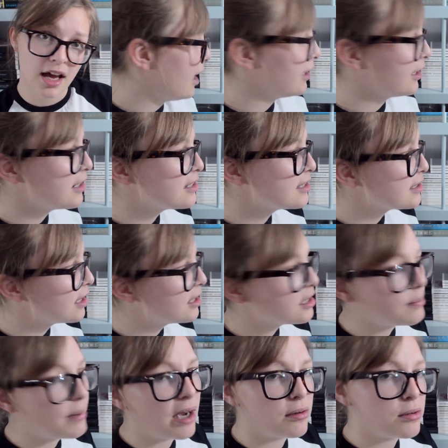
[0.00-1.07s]
and I decided
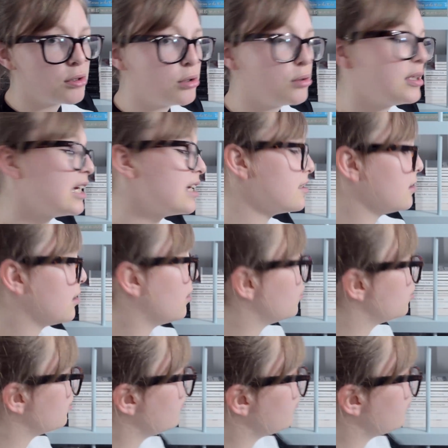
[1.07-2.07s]
about two years ago to